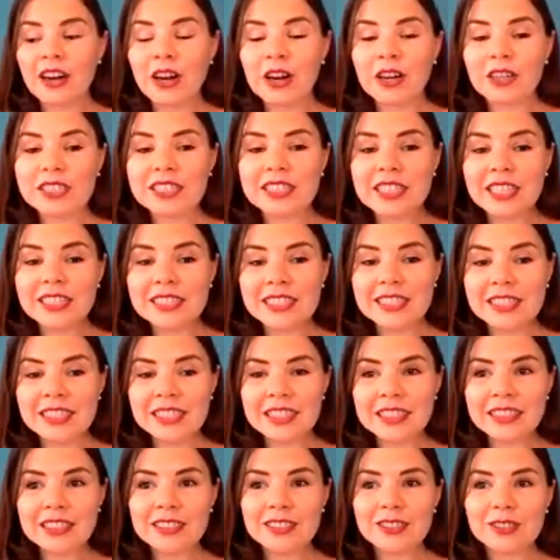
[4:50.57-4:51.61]
start
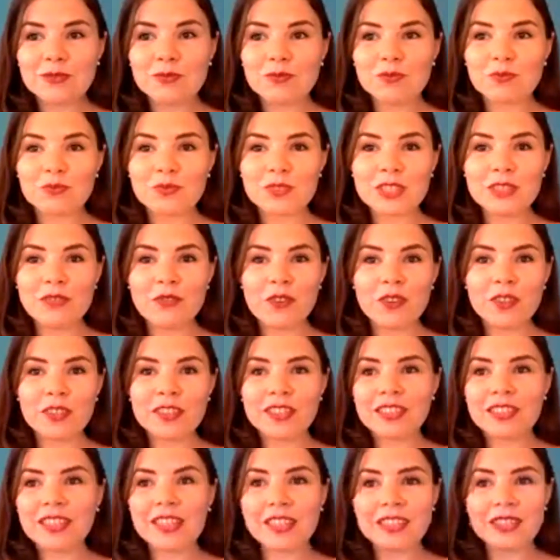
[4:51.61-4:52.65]
seeing
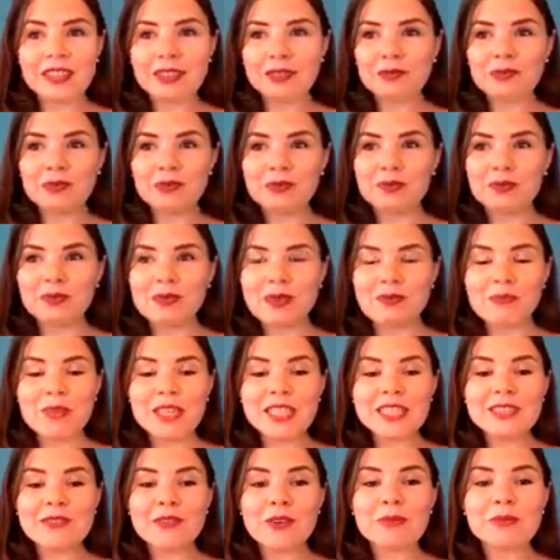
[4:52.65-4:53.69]
different
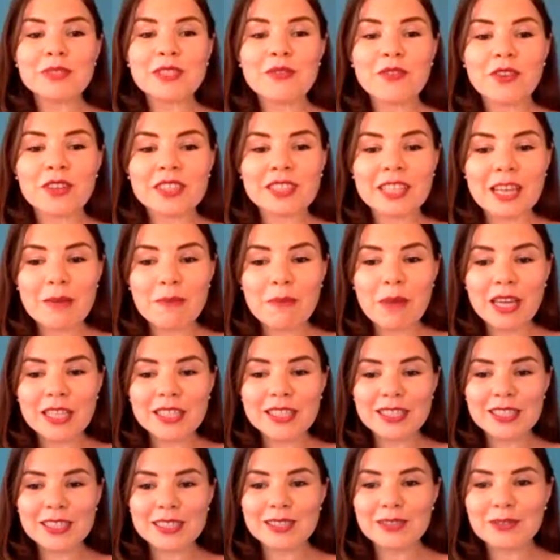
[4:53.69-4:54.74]
beings from different
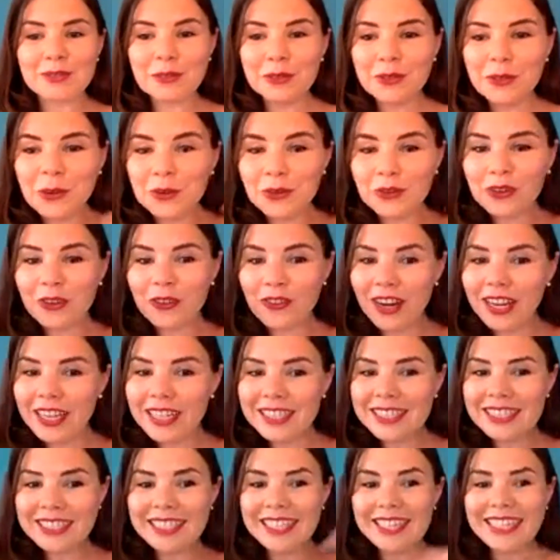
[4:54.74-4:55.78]
dimensions? We'll go
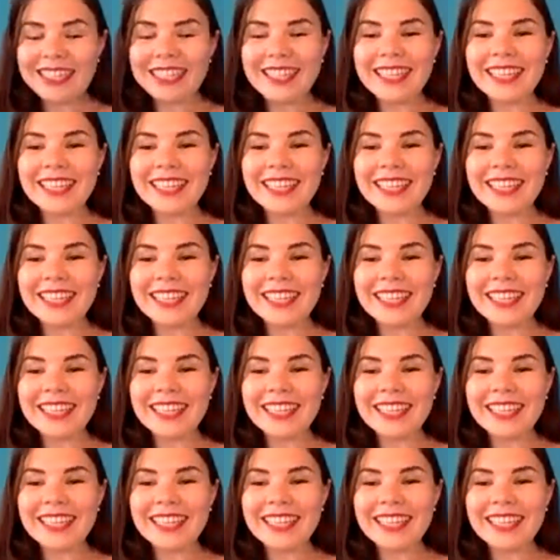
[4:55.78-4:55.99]
crazy